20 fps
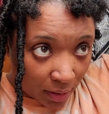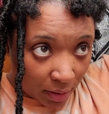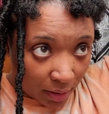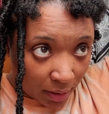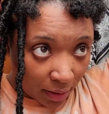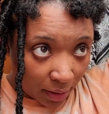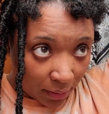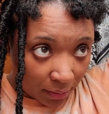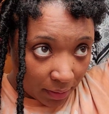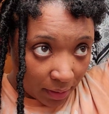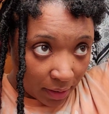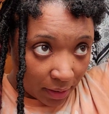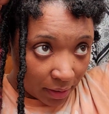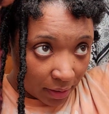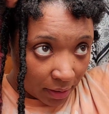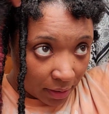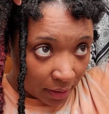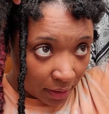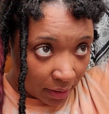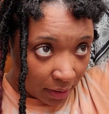Now another
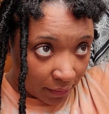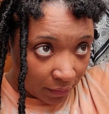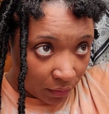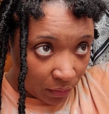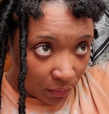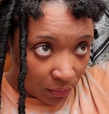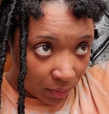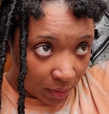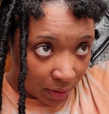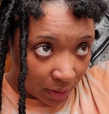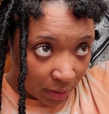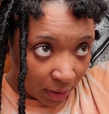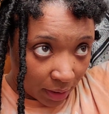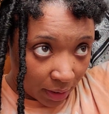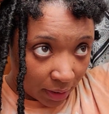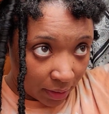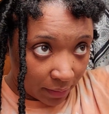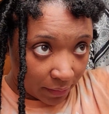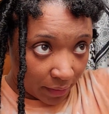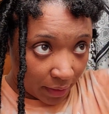thing, if you run
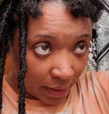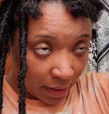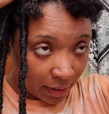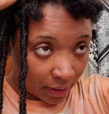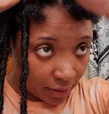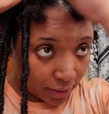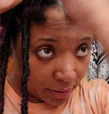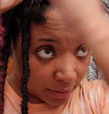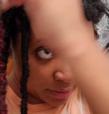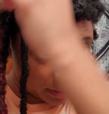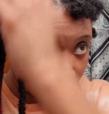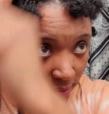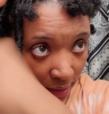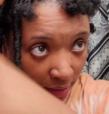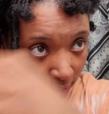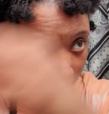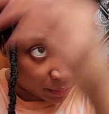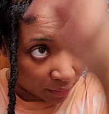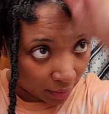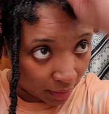out of hair, let's say
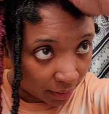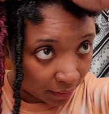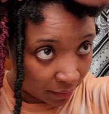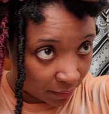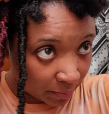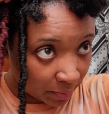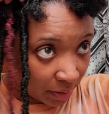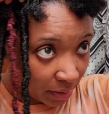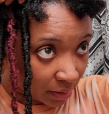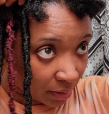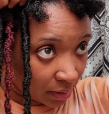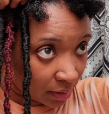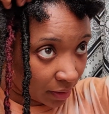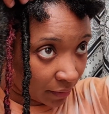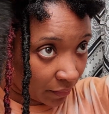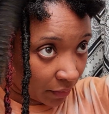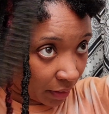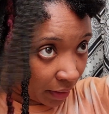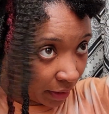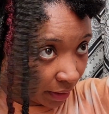you have pieces of
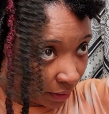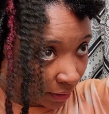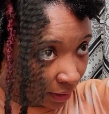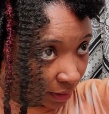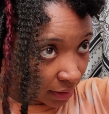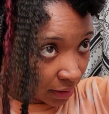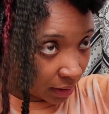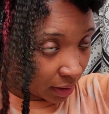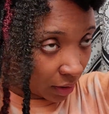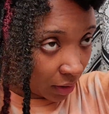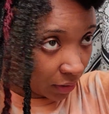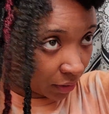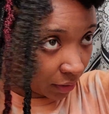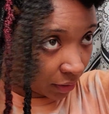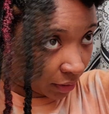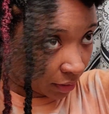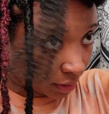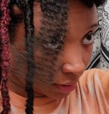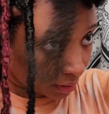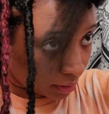your hair that's
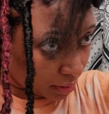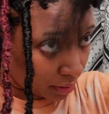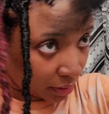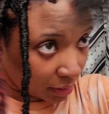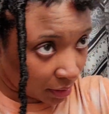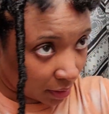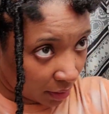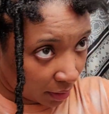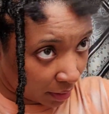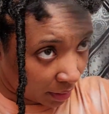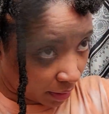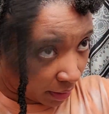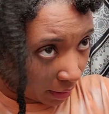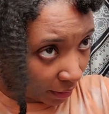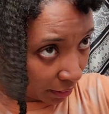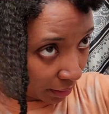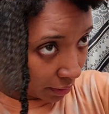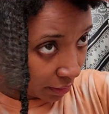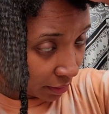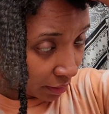longer in certain
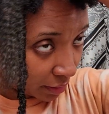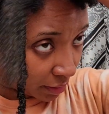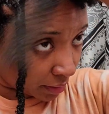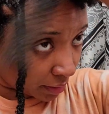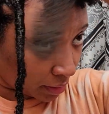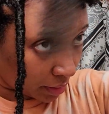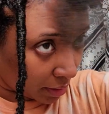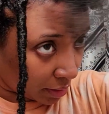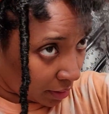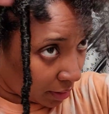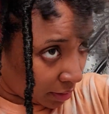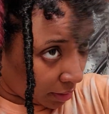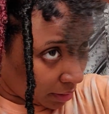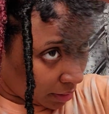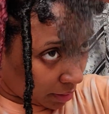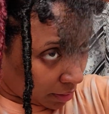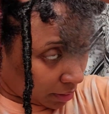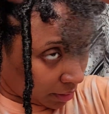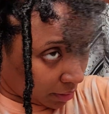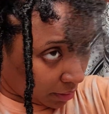areas,
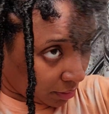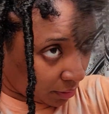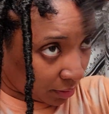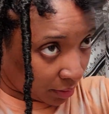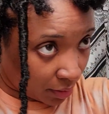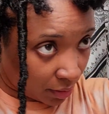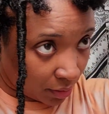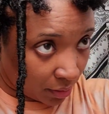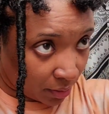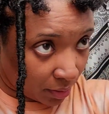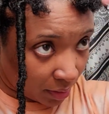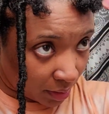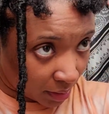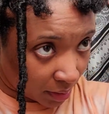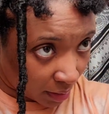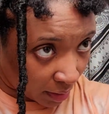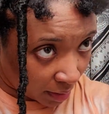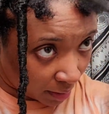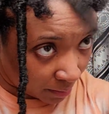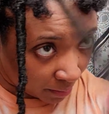you can do the
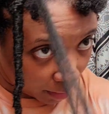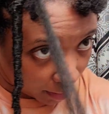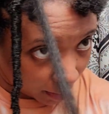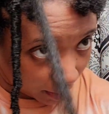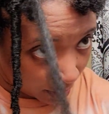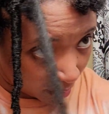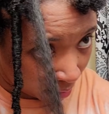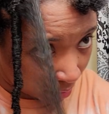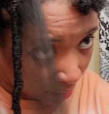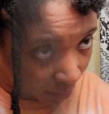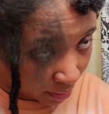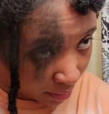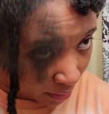same thing